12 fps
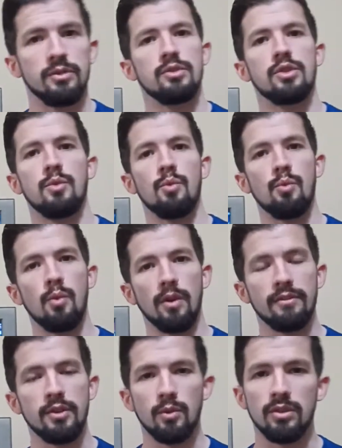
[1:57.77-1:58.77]
So
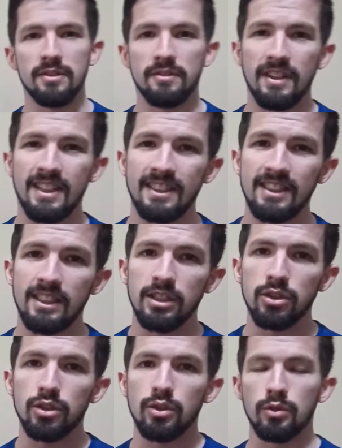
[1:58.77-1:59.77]
1v1 defending
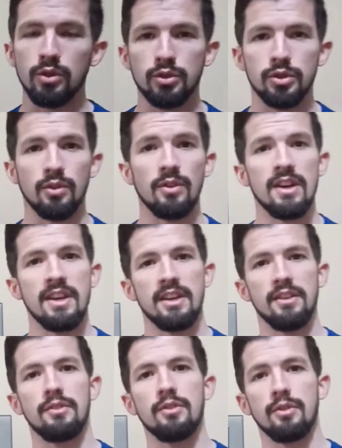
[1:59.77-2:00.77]
is crucial
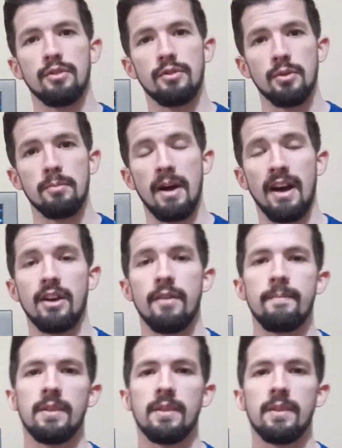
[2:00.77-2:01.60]
if you're fullback.